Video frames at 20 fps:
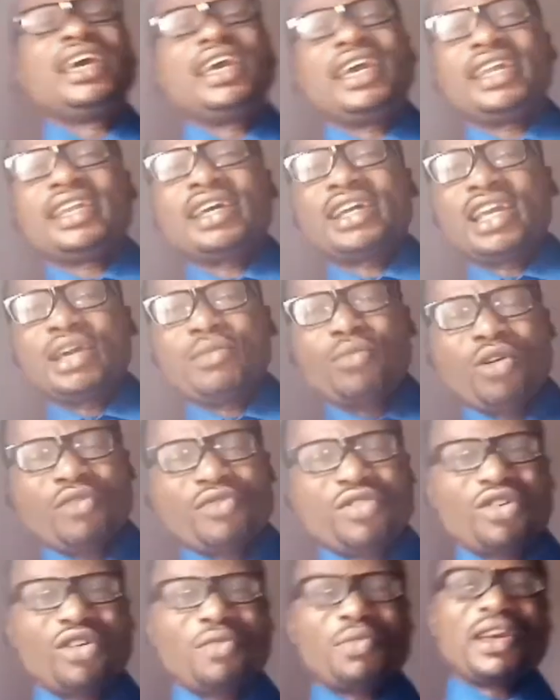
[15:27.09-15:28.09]
In the name of
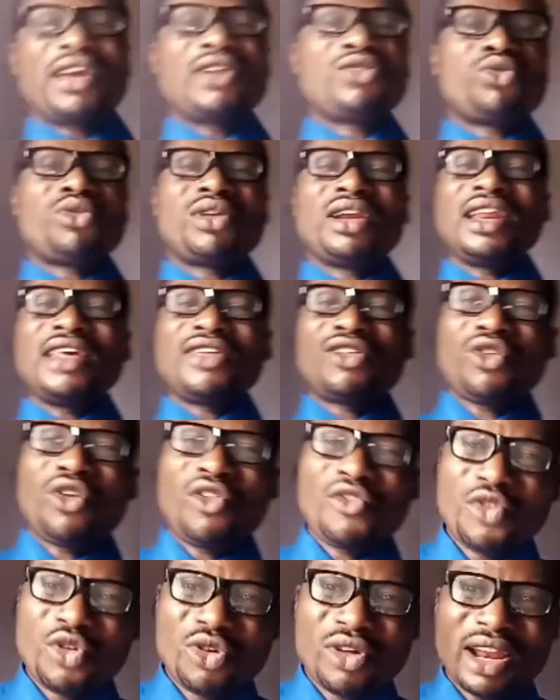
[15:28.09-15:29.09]
Jesus, begin to release
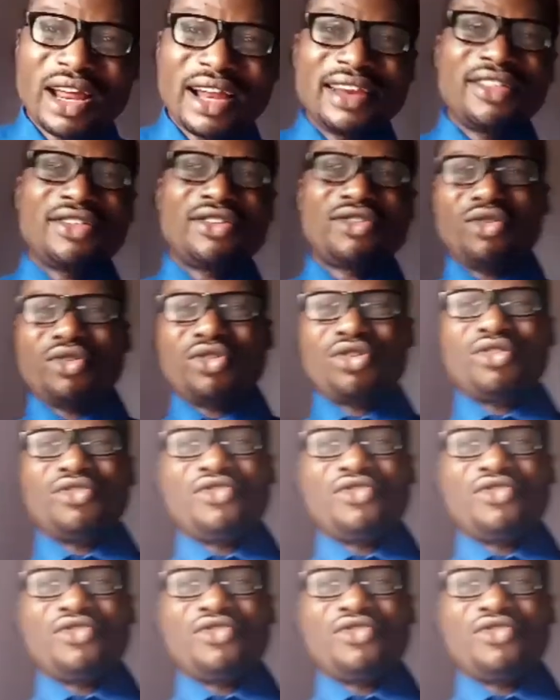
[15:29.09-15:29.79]
confusion and destruction.